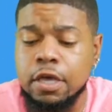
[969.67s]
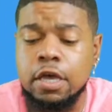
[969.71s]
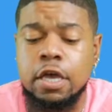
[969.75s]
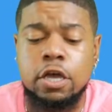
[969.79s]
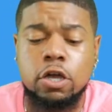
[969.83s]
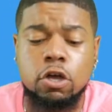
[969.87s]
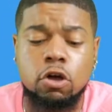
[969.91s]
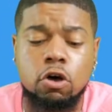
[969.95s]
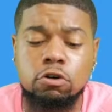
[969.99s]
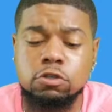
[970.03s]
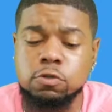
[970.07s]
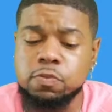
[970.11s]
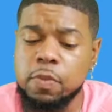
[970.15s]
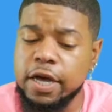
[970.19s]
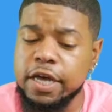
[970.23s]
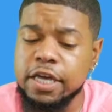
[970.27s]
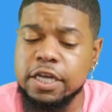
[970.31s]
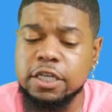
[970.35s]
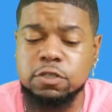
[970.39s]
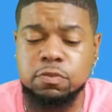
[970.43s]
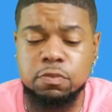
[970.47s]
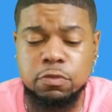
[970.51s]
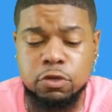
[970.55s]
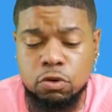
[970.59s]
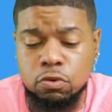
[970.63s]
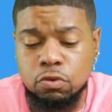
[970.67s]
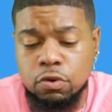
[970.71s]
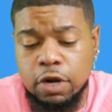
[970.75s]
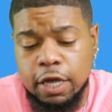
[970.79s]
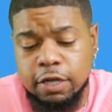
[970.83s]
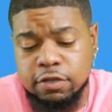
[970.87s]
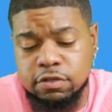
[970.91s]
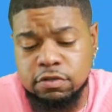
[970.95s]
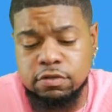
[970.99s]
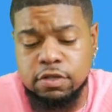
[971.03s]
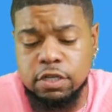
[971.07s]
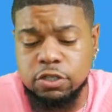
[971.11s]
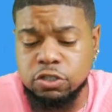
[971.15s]
goes by his middle name
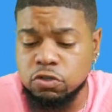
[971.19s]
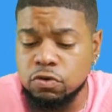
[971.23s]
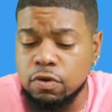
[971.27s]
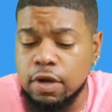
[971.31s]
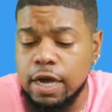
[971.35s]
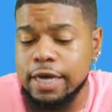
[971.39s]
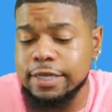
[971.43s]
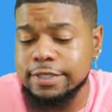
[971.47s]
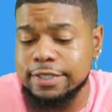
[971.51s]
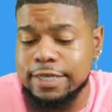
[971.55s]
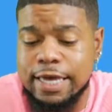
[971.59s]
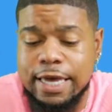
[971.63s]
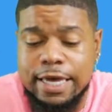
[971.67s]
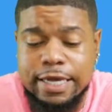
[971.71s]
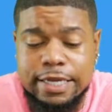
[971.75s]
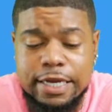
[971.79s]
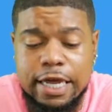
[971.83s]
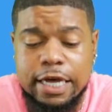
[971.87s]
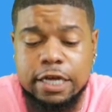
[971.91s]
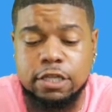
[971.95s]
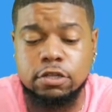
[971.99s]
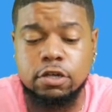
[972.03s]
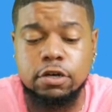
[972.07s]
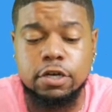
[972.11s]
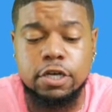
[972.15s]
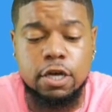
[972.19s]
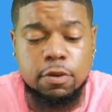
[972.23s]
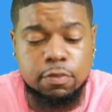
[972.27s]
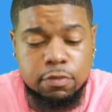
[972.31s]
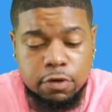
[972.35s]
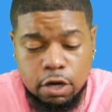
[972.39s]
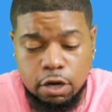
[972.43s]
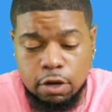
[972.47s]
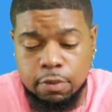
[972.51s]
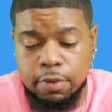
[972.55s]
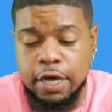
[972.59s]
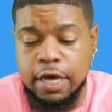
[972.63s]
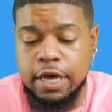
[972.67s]
so that you guys cannot look him
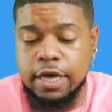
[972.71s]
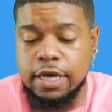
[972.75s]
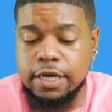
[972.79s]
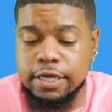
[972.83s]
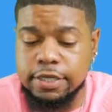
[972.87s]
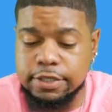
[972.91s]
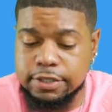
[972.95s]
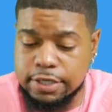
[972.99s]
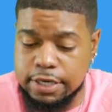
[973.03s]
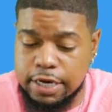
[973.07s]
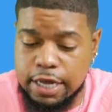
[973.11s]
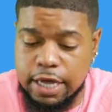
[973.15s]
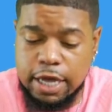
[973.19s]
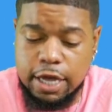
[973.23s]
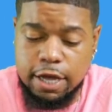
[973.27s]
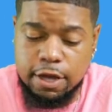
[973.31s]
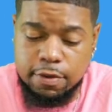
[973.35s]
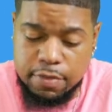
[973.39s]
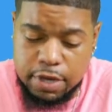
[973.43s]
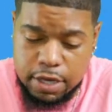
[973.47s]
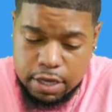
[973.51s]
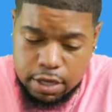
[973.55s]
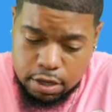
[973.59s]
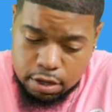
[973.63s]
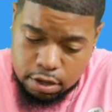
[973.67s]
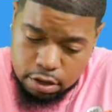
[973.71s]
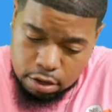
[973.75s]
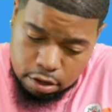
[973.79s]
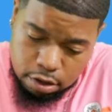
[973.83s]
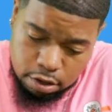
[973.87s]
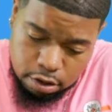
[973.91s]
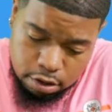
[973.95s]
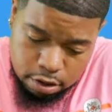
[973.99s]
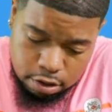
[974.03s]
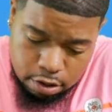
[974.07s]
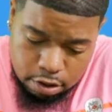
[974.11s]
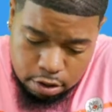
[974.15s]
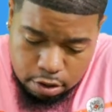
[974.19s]
up. His name
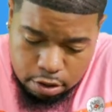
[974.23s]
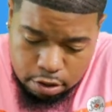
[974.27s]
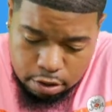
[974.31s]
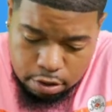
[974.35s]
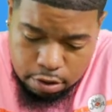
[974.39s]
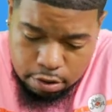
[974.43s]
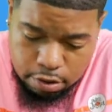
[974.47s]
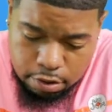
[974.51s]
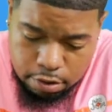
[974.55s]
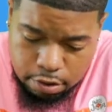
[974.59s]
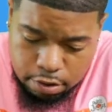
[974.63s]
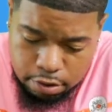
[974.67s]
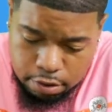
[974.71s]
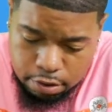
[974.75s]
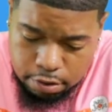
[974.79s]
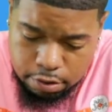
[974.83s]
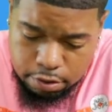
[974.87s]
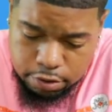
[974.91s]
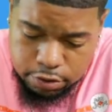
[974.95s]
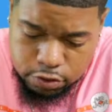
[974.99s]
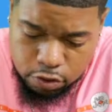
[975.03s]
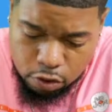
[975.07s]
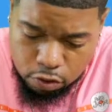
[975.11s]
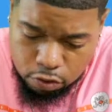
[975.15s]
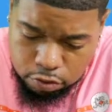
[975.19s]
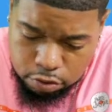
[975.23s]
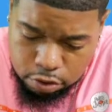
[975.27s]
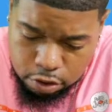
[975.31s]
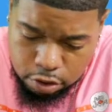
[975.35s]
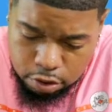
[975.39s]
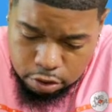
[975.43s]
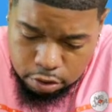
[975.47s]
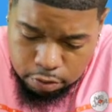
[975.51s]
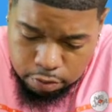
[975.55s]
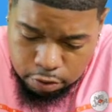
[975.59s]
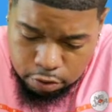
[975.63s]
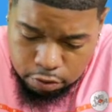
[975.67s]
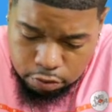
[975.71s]
is hold
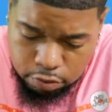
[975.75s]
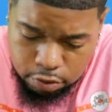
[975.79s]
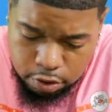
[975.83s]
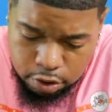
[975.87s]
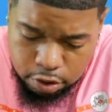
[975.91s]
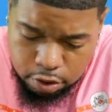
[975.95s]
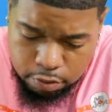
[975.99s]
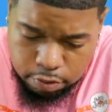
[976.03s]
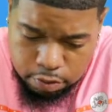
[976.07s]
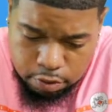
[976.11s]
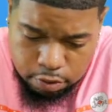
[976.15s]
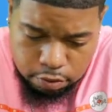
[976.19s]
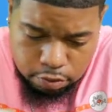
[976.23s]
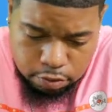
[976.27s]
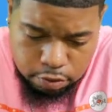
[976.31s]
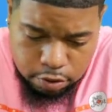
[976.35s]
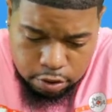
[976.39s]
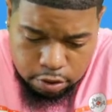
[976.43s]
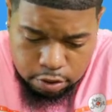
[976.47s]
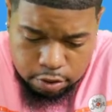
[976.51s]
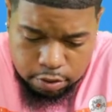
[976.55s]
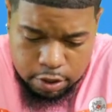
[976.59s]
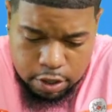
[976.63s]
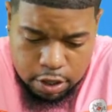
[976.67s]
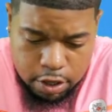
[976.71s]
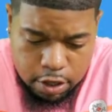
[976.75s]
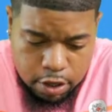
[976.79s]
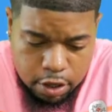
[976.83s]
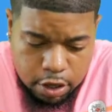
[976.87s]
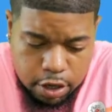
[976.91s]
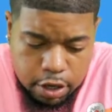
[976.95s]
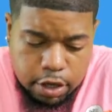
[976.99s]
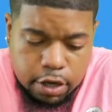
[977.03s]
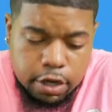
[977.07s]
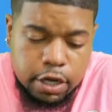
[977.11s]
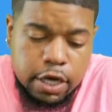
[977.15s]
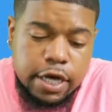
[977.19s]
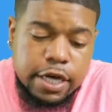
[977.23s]
up.
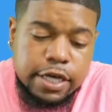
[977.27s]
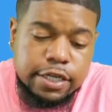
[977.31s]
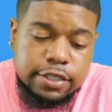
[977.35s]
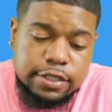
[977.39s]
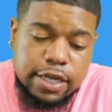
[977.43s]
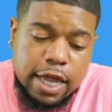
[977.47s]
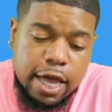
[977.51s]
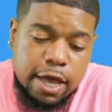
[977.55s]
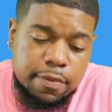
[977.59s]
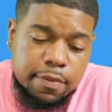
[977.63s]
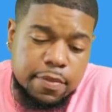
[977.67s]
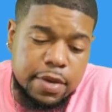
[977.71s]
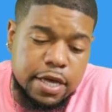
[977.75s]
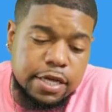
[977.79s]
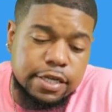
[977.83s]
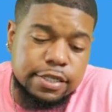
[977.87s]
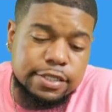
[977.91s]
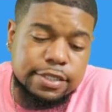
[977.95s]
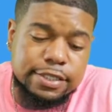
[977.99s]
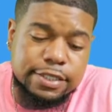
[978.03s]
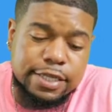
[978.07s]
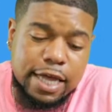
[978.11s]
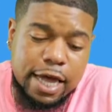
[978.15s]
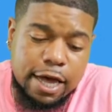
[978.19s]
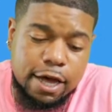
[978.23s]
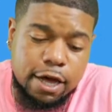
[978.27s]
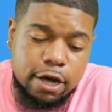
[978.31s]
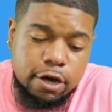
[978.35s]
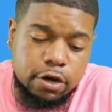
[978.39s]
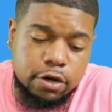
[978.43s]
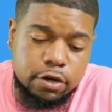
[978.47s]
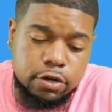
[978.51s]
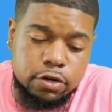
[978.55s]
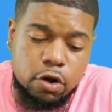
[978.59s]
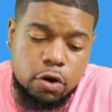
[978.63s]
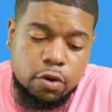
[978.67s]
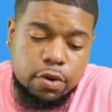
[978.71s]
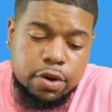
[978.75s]
His name is
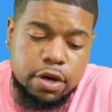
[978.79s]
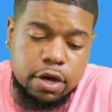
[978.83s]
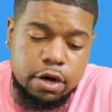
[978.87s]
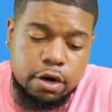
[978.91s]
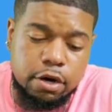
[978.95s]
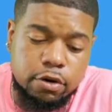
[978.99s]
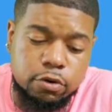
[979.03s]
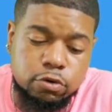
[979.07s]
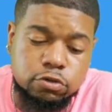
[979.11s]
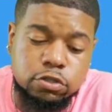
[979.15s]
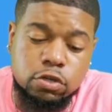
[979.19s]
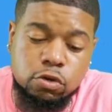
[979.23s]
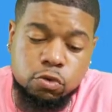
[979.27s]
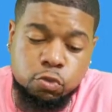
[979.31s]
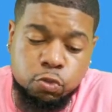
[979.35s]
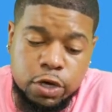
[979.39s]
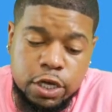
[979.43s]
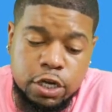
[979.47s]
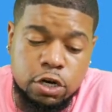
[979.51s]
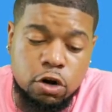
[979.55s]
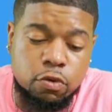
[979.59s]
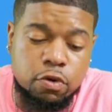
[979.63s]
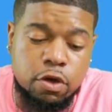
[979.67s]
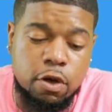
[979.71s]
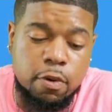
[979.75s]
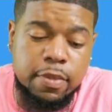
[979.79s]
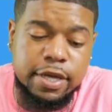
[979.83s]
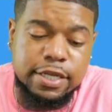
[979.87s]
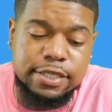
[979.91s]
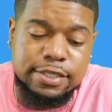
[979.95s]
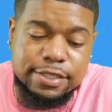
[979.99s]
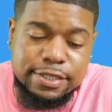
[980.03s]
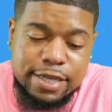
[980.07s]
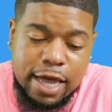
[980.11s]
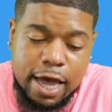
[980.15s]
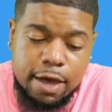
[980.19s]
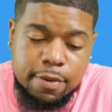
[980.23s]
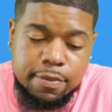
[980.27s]
so we know him as
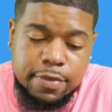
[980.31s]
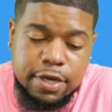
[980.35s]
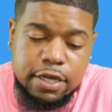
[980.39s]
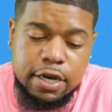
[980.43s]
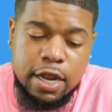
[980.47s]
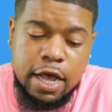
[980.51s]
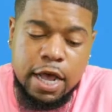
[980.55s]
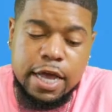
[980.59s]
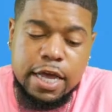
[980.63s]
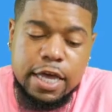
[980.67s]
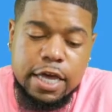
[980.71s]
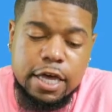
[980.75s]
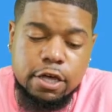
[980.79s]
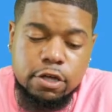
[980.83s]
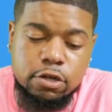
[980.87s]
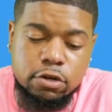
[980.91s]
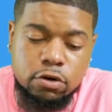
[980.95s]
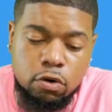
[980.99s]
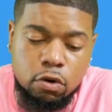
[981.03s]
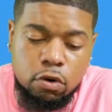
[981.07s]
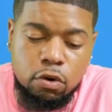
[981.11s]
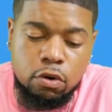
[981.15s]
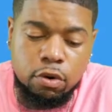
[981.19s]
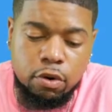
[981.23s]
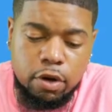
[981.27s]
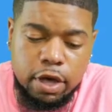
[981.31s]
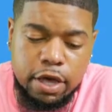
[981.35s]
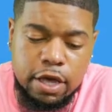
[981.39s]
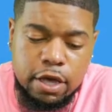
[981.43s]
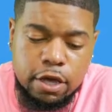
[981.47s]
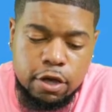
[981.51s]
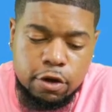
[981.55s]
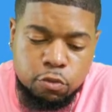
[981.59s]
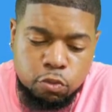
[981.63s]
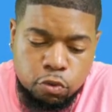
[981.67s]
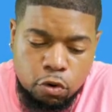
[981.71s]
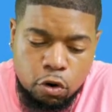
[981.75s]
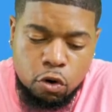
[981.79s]
Simon
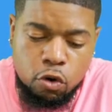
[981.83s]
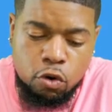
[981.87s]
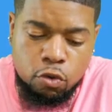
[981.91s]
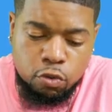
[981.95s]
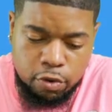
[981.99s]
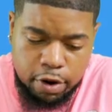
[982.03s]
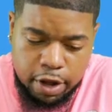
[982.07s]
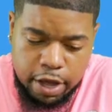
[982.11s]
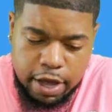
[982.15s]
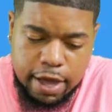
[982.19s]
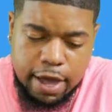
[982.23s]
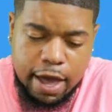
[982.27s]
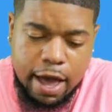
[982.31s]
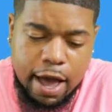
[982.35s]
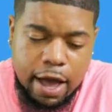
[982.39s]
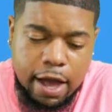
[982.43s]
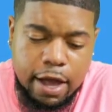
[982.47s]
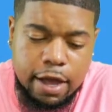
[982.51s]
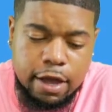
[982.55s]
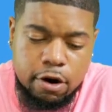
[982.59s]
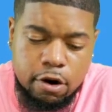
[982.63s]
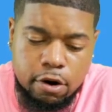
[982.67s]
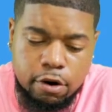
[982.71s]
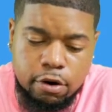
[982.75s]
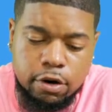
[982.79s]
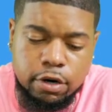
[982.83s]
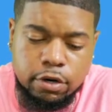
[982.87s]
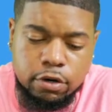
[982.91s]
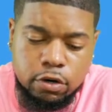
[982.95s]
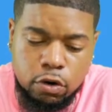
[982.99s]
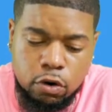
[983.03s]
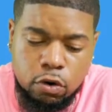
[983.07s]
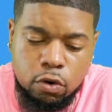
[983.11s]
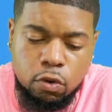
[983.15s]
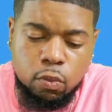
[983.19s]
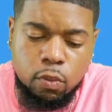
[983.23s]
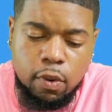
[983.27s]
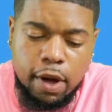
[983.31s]
Iroye,
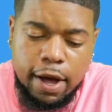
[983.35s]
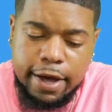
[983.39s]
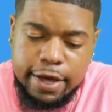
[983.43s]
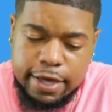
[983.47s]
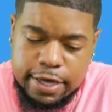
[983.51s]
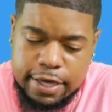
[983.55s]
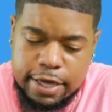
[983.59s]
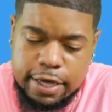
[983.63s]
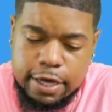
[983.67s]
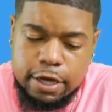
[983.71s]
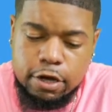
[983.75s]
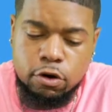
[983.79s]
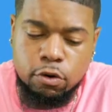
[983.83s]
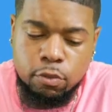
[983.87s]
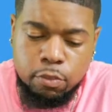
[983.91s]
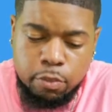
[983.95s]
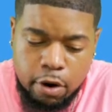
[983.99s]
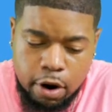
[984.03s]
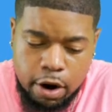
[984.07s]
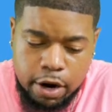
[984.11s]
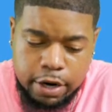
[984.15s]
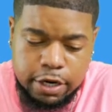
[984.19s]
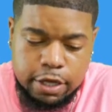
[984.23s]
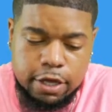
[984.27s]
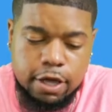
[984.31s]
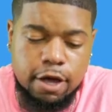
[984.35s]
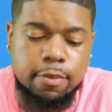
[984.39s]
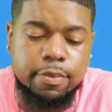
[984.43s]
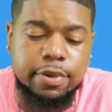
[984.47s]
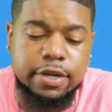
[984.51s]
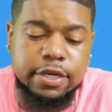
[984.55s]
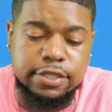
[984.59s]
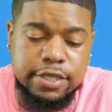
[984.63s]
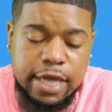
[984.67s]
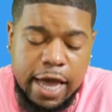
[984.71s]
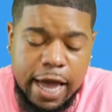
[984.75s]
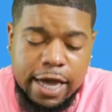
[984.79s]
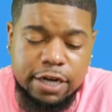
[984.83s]
Iroye Guobadia, but
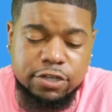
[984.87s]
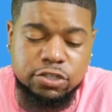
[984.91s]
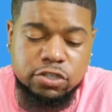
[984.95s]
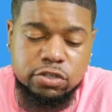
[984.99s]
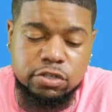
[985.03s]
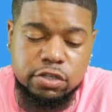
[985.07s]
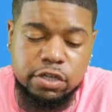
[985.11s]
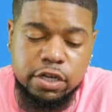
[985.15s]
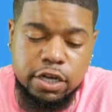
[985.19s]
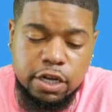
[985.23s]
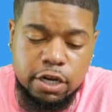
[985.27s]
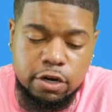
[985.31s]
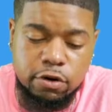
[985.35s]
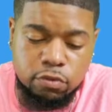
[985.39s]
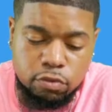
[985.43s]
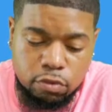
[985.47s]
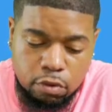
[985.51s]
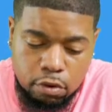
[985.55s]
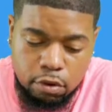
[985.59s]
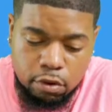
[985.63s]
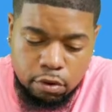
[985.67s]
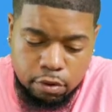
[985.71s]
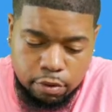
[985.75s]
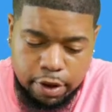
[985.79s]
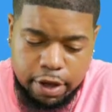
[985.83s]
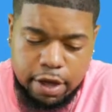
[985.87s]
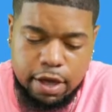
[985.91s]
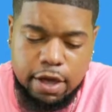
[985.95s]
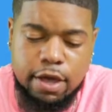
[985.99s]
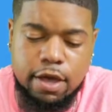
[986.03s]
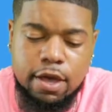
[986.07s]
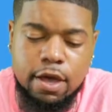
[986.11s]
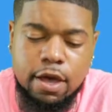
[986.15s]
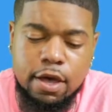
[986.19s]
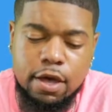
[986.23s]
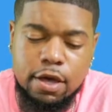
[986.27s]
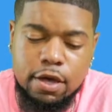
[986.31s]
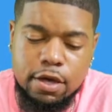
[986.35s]
it's actually
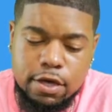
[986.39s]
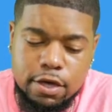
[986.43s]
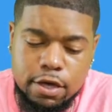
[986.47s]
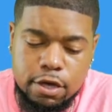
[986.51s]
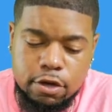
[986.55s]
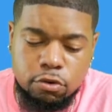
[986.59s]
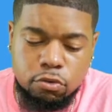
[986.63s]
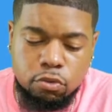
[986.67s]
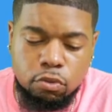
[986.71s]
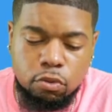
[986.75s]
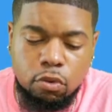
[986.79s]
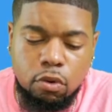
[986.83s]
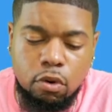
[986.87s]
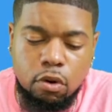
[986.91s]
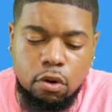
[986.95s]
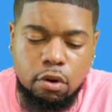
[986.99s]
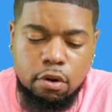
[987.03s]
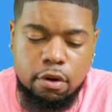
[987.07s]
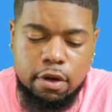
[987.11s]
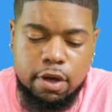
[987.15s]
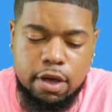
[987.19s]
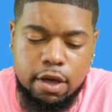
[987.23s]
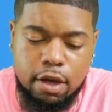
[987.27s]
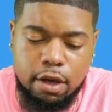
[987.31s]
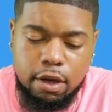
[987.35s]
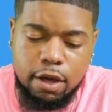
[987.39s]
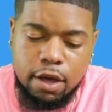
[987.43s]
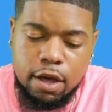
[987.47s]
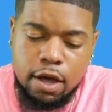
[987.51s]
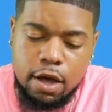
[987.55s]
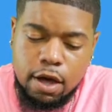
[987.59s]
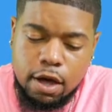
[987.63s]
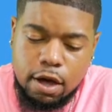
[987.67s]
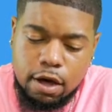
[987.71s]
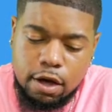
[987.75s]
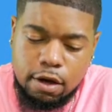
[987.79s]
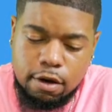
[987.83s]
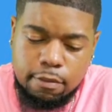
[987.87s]
Iroye.
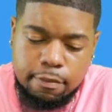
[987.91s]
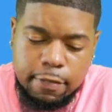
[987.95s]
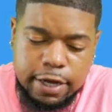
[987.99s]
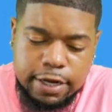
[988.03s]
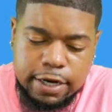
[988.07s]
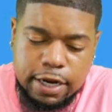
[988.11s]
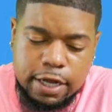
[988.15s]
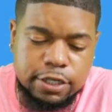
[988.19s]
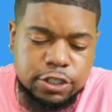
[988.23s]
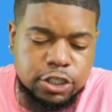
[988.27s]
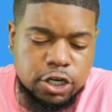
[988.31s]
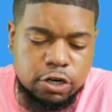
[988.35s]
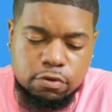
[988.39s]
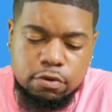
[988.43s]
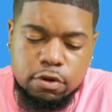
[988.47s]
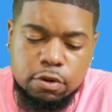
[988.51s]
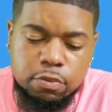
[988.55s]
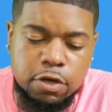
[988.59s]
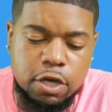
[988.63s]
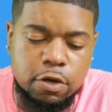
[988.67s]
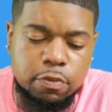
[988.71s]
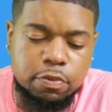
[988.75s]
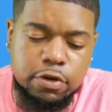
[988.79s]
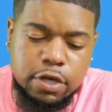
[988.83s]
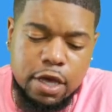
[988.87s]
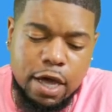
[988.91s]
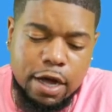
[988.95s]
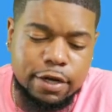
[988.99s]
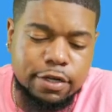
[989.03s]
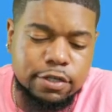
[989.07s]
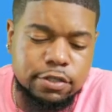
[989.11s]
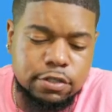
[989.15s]
My Nigerian people, y'all can